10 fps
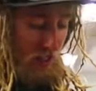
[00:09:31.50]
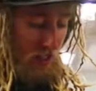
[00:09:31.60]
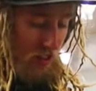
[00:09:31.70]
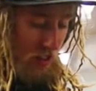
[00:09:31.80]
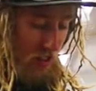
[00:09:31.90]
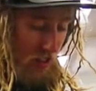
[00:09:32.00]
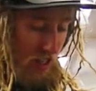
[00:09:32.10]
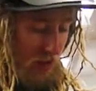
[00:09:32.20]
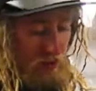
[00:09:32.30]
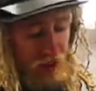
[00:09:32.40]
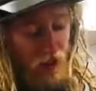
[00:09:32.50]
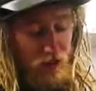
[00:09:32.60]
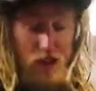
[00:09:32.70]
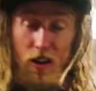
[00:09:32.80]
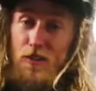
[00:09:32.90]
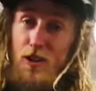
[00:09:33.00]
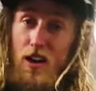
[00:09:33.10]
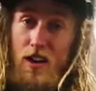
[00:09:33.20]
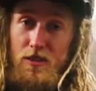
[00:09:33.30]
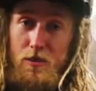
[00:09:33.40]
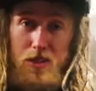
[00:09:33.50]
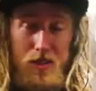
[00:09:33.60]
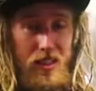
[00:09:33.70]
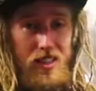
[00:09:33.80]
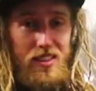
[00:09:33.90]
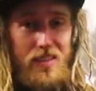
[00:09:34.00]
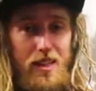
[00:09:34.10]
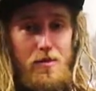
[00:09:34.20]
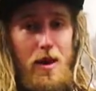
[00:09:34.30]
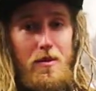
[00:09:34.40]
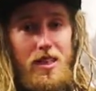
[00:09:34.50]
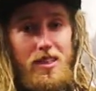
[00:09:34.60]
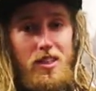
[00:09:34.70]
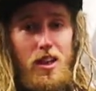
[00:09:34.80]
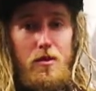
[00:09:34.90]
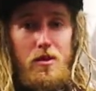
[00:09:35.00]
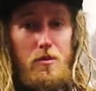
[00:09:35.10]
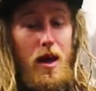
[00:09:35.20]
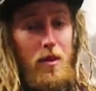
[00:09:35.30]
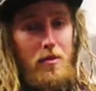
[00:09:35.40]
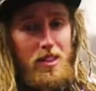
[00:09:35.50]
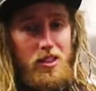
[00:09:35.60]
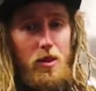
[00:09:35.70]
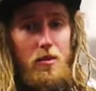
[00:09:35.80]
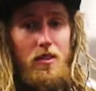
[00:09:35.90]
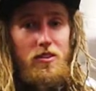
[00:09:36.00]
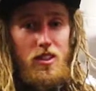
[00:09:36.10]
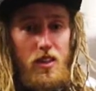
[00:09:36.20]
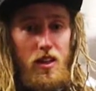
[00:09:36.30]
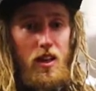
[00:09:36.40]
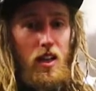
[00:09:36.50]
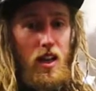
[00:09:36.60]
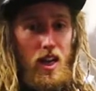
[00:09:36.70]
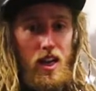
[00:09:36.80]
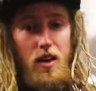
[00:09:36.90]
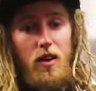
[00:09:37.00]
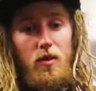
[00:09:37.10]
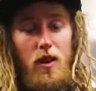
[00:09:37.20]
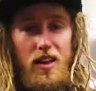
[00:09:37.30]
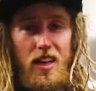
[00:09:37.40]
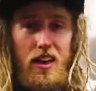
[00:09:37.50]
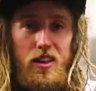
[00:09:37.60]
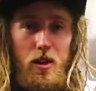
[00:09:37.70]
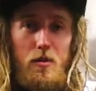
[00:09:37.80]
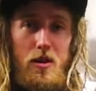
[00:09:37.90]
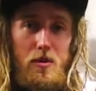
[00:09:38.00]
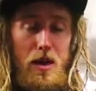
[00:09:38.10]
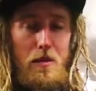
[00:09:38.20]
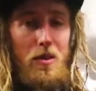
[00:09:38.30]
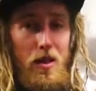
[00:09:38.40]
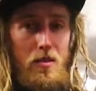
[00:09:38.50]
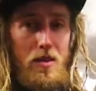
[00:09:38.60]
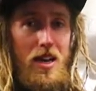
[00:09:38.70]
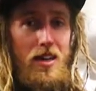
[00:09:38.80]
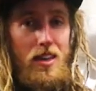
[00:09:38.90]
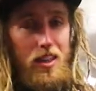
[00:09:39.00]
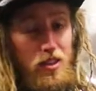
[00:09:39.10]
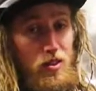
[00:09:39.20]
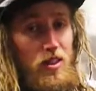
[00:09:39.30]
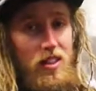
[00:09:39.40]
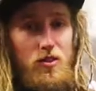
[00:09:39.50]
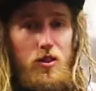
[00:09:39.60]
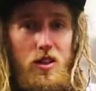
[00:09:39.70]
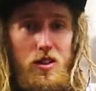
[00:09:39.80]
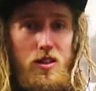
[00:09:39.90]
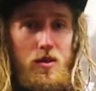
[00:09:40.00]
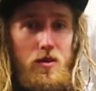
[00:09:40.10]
So, if you don't feel comfortable doing this, then maybe it's time to palm this job off to one of the other competent people on the mountain that can do this for you.